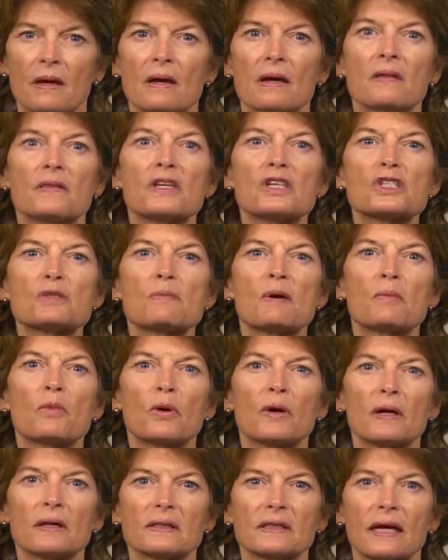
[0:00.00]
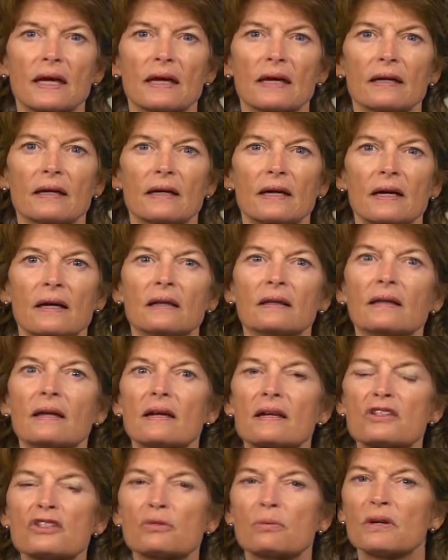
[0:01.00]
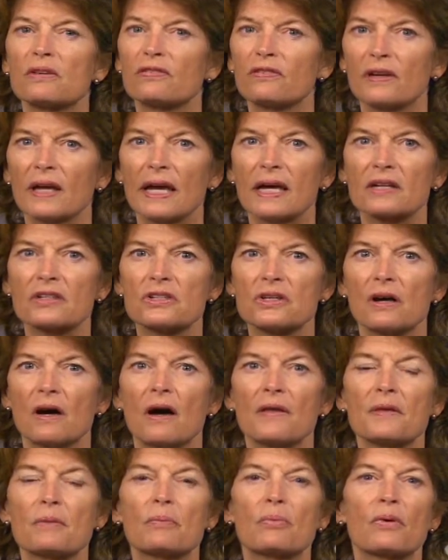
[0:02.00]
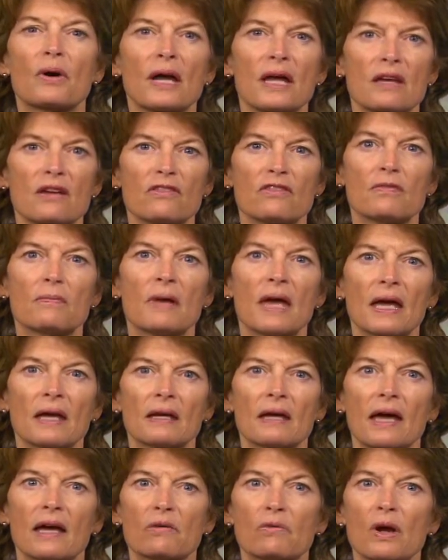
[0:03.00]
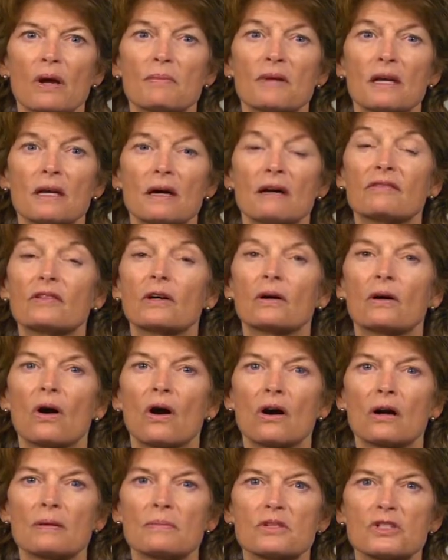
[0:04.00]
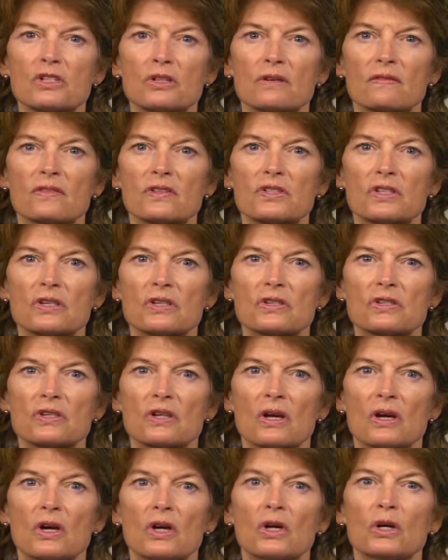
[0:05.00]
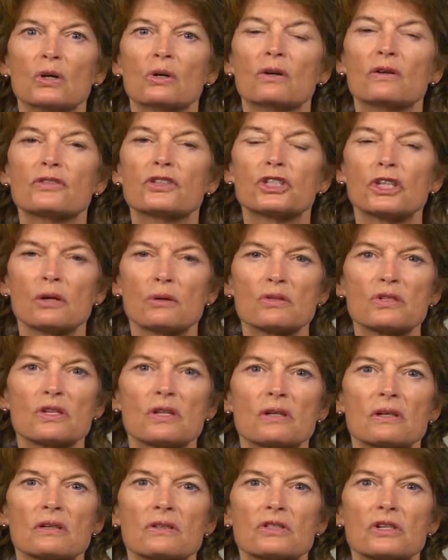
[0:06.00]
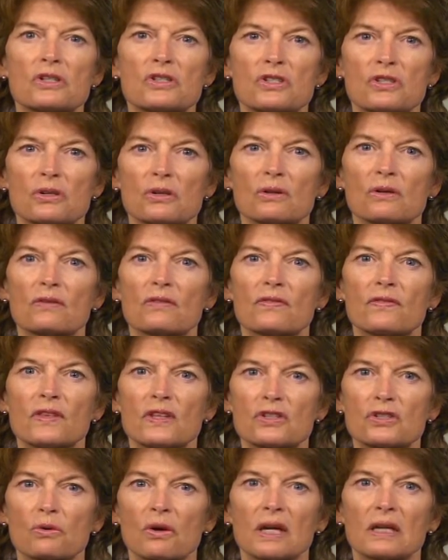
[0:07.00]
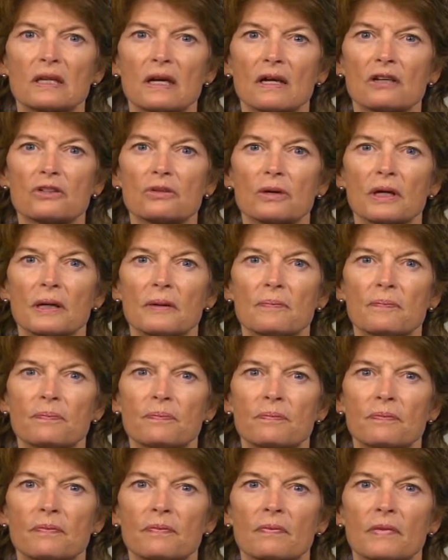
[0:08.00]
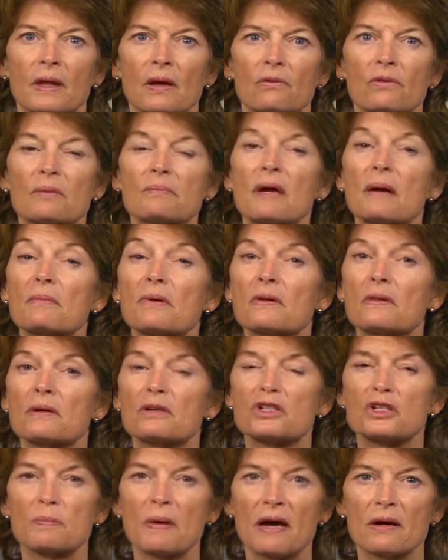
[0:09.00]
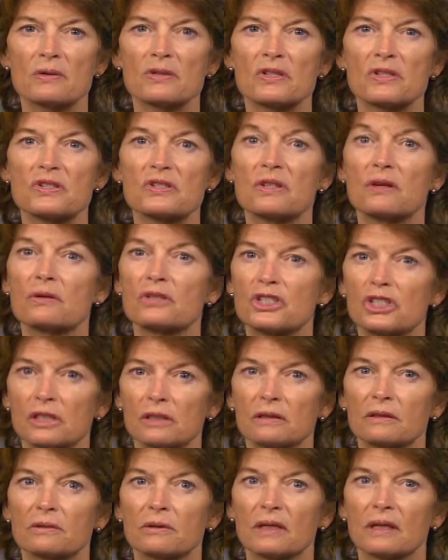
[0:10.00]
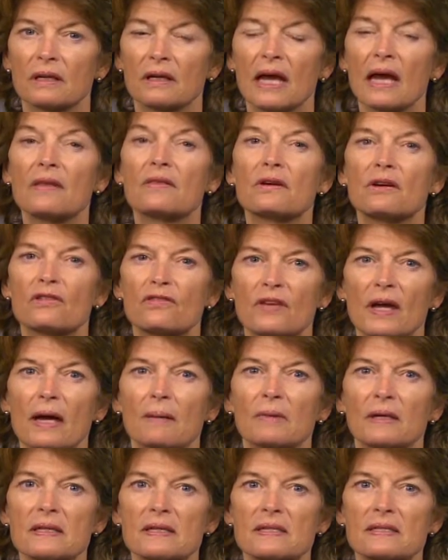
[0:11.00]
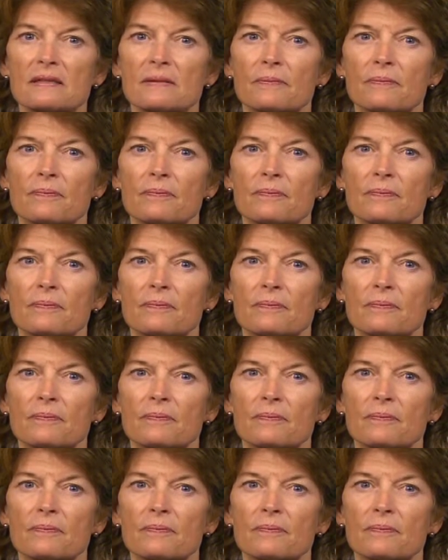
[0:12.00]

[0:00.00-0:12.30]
This Memorial Day, let us reflect on the brave men and women of our armed services who have chosen to serve this great country. Remember their spouses, their children, and their families.